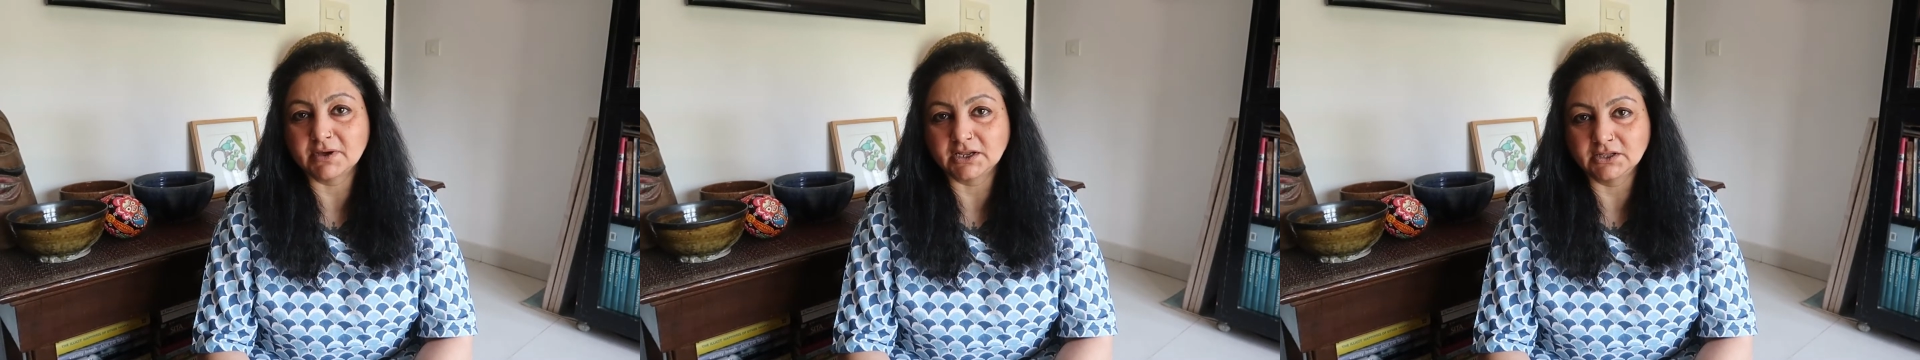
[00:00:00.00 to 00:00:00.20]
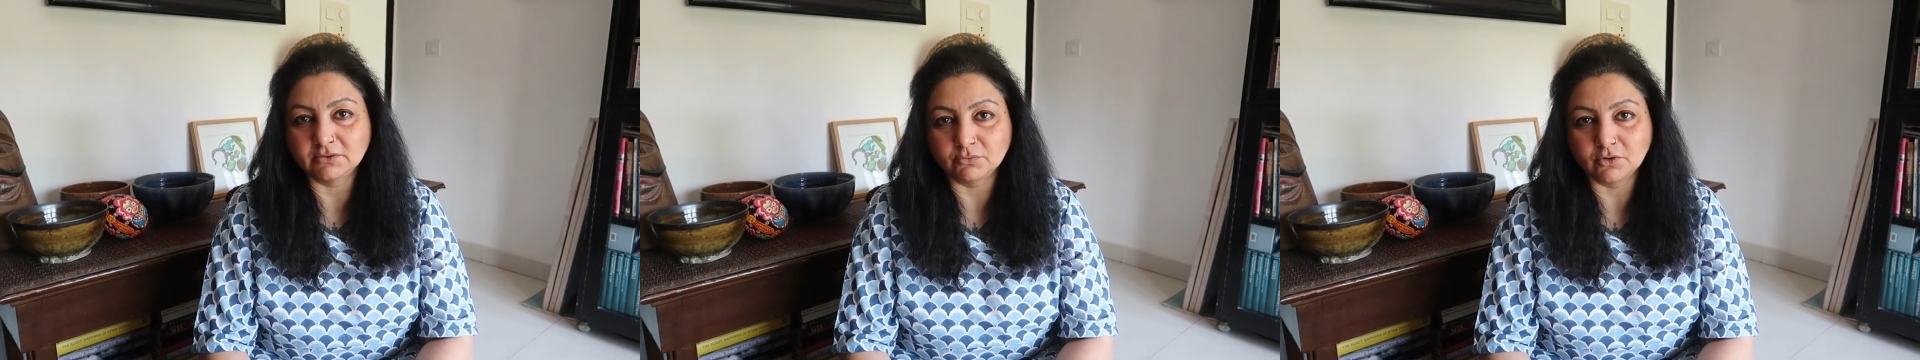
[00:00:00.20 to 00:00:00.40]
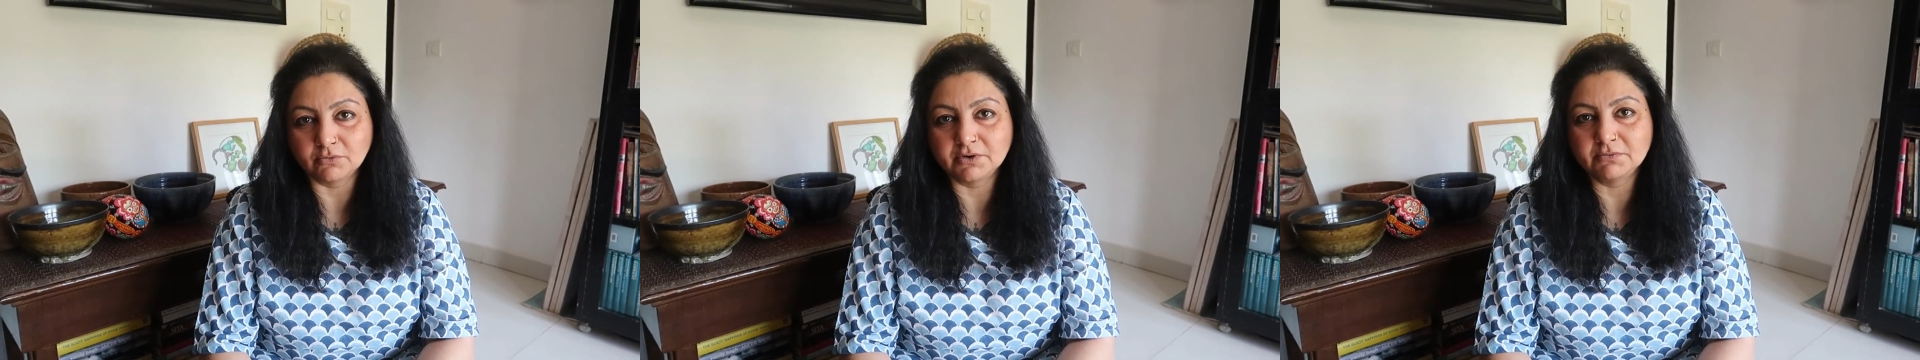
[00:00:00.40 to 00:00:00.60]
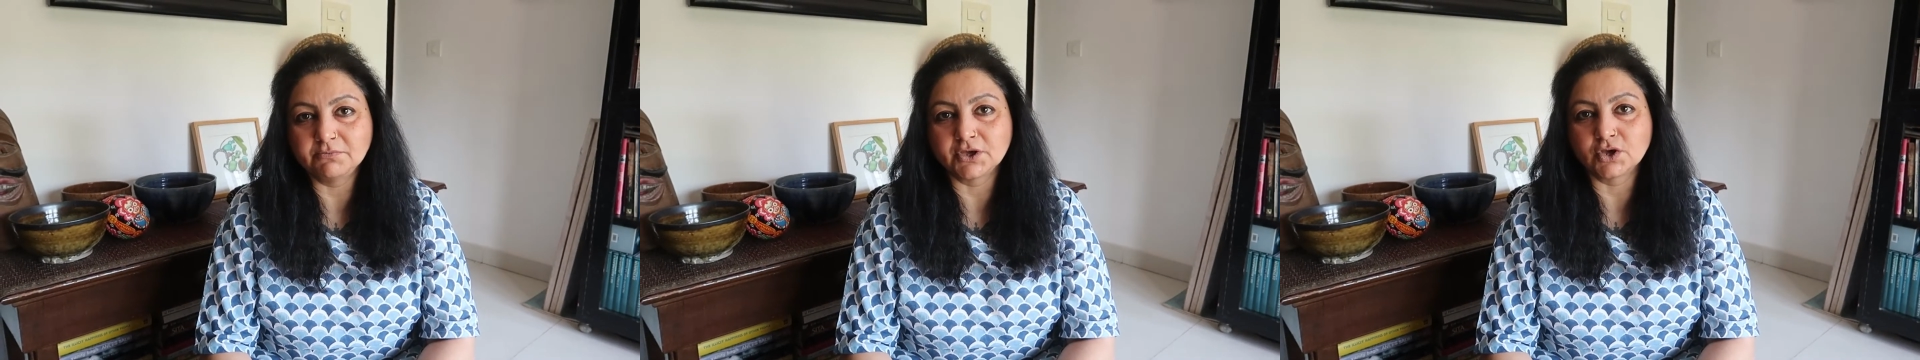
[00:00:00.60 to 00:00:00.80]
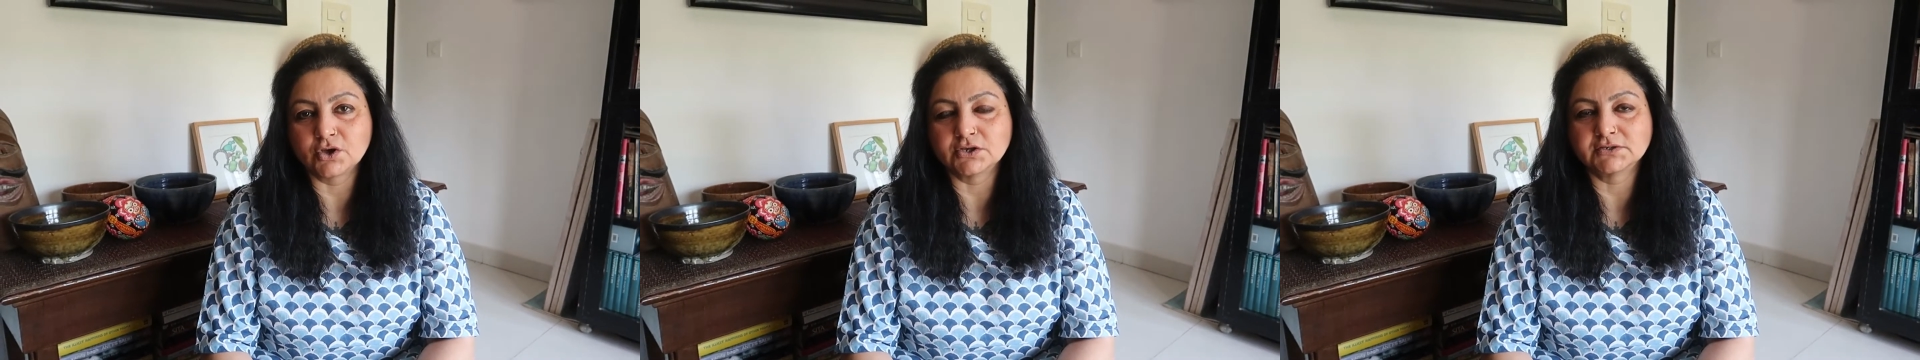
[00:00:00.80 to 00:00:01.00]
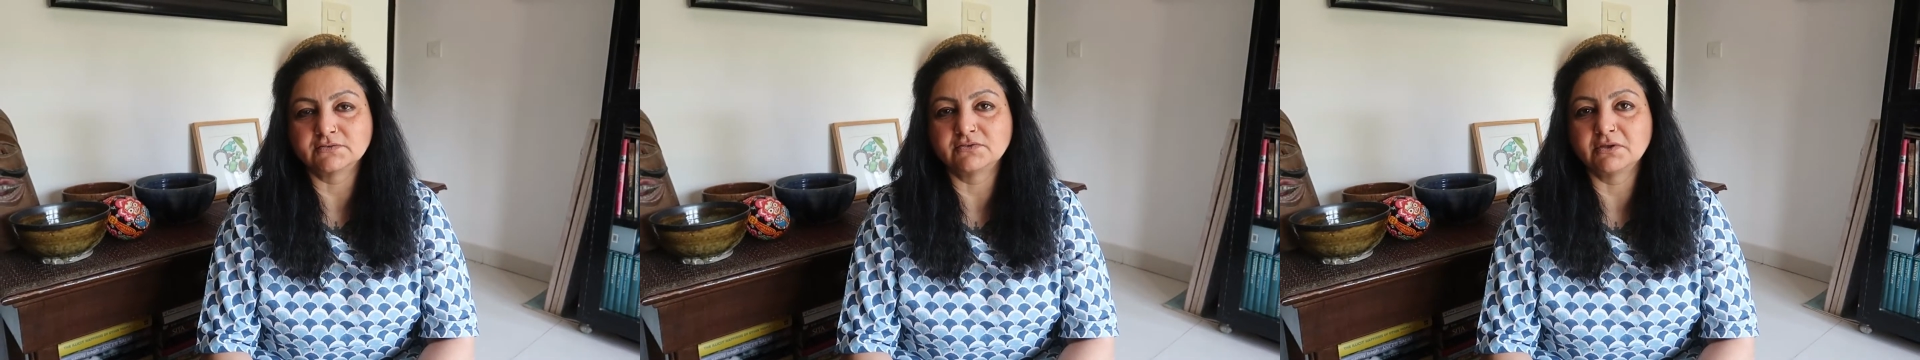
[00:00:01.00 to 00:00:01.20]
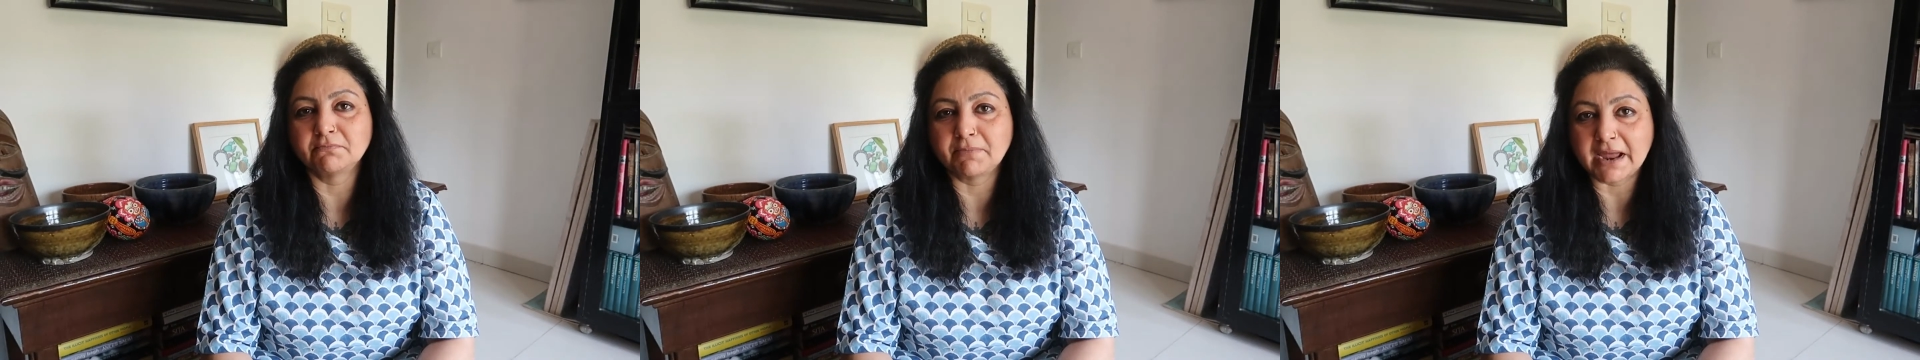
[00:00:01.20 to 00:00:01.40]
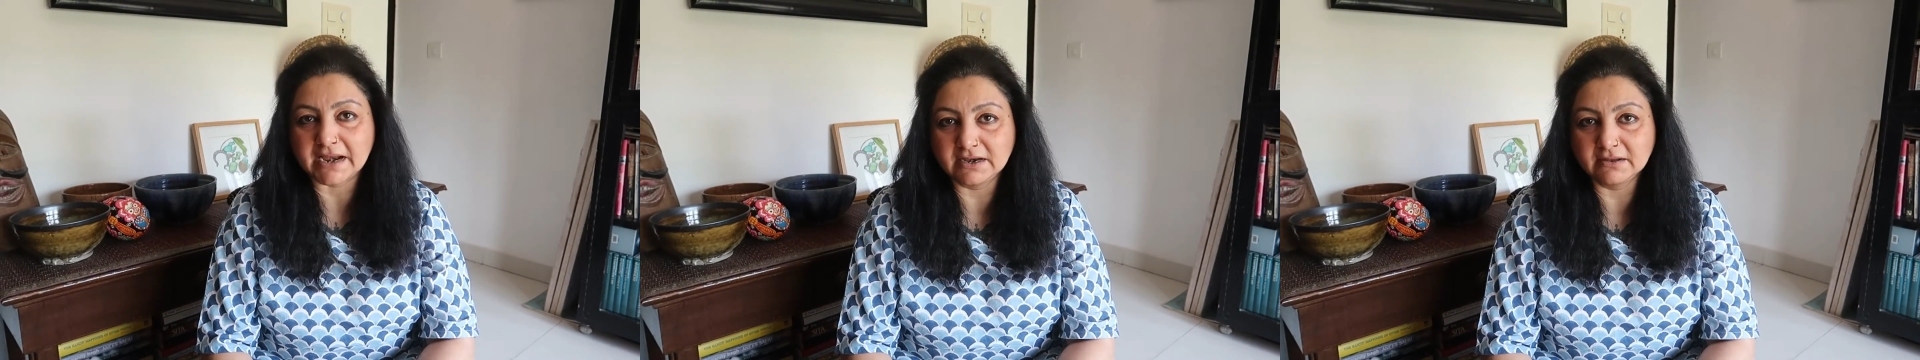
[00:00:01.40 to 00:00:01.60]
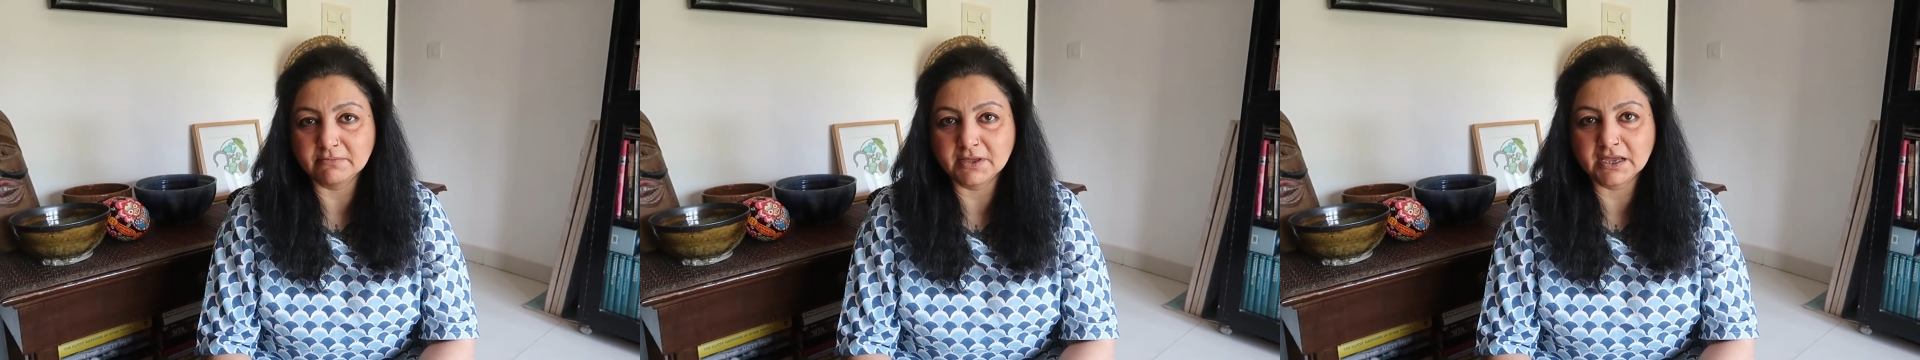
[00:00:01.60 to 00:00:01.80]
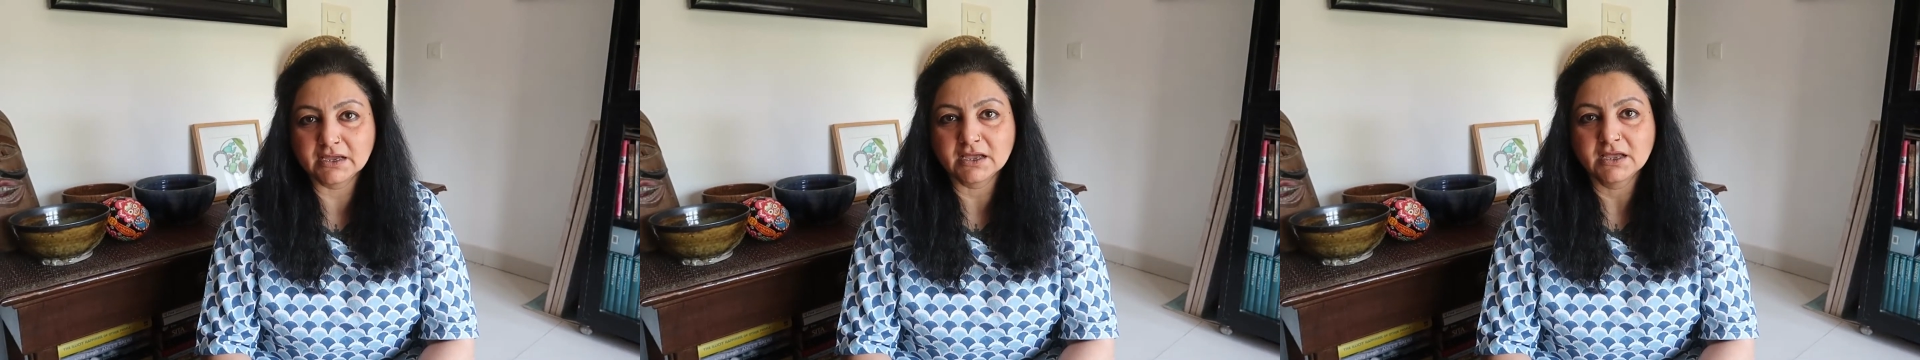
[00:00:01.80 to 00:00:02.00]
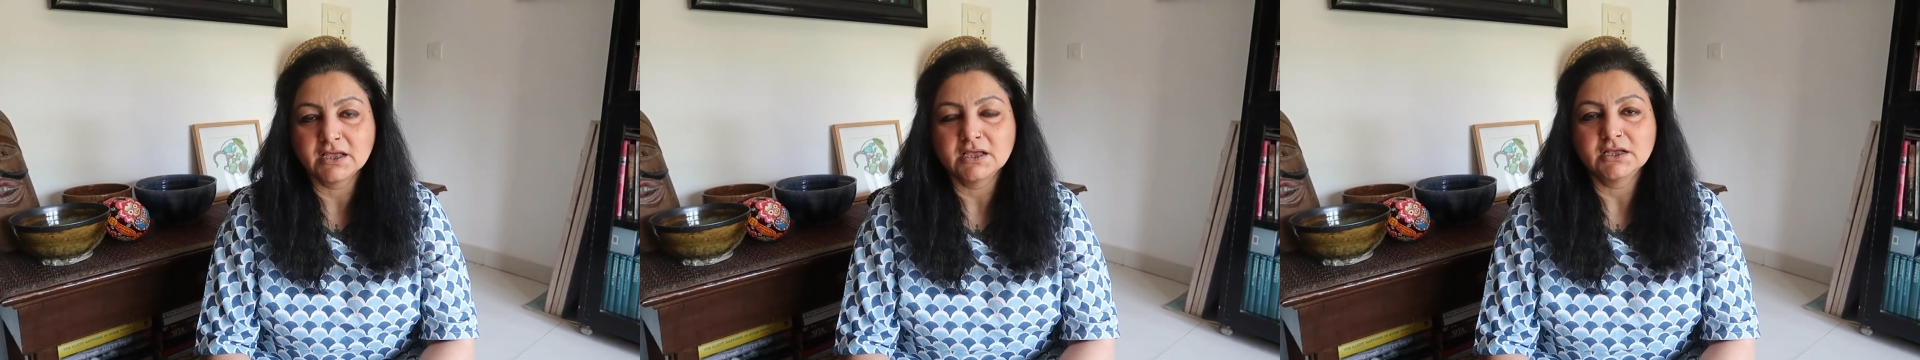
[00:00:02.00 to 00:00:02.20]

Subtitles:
at the moment because of the pandemic.